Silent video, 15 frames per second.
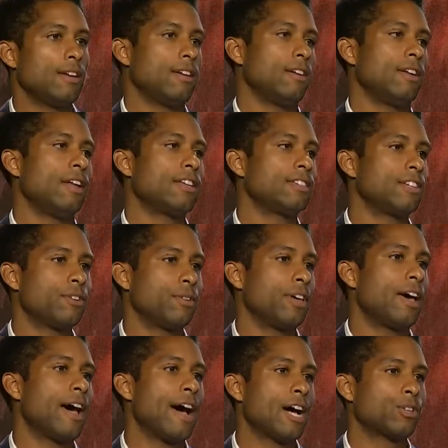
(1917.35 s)
necessarily
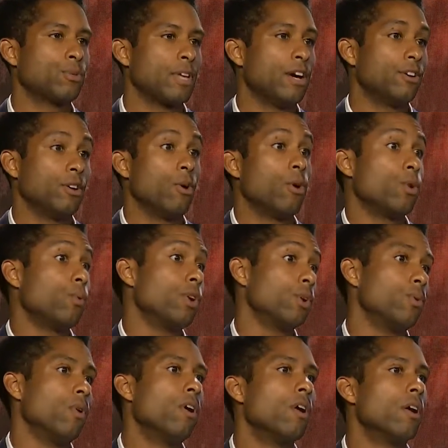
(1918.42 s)
act without knowing where
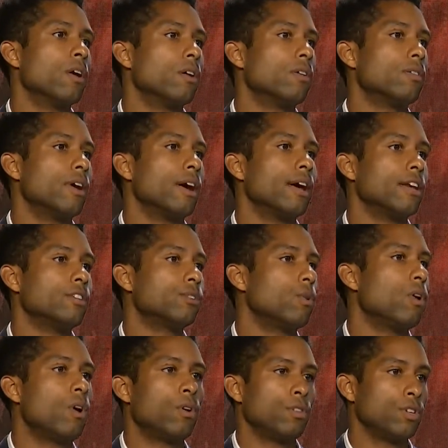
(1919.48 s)
you are, right? And so
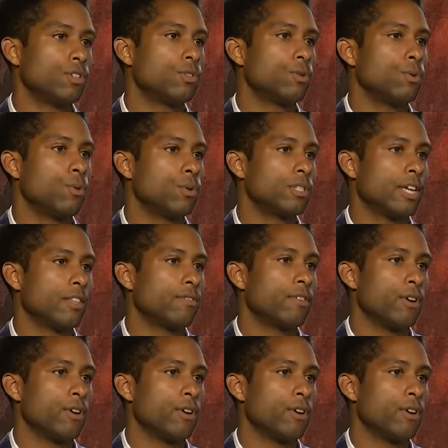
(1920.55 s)
all these tools at the very